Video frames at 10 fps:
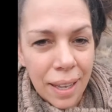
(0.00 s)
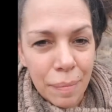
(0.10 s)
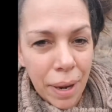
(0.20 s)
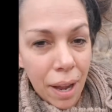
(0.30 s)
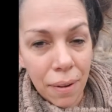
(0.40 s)

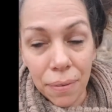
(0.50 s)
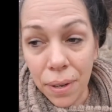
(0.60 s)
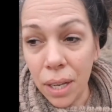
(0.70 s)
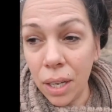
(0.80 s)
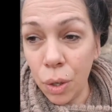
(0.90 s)
my
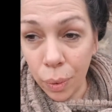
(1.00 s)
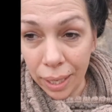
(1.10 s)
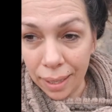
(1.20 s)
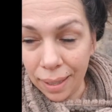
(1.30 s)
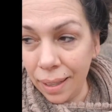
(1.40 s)

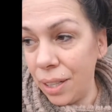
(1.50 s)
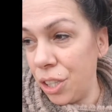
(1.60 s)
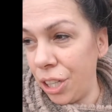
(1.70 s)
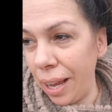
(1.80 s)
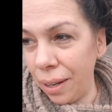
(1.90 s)
off-grid
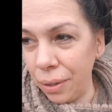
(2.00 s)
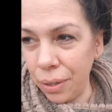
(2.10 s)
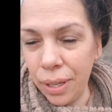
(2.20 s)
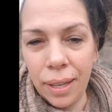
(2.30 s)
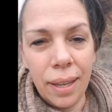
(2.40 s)
channel,